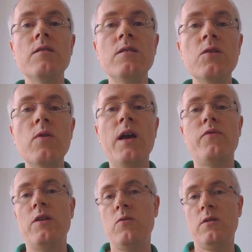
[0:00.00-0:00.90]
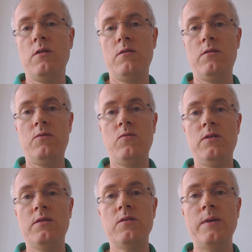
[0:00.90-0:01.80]
do have a look to
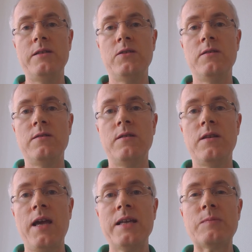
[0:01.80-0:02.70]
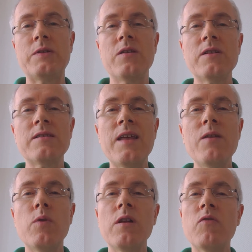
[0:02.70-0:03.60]
these questions and the tasks, because they
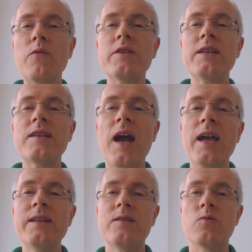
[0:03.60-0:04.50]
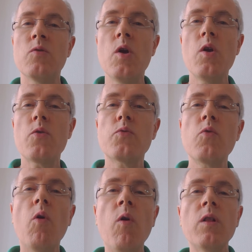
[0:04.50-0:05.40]
will roughly guide you
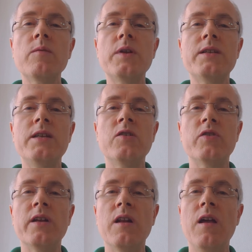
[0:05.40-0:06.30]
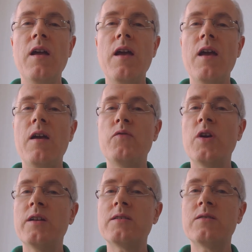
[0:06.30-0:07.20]
through all the material. If you
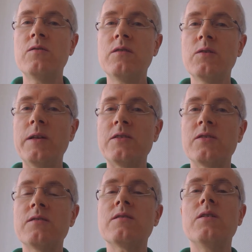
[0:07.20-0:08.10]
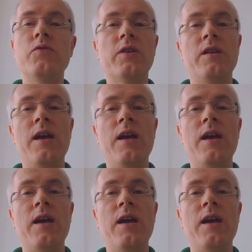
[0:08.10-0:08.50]
understood the questions, if you can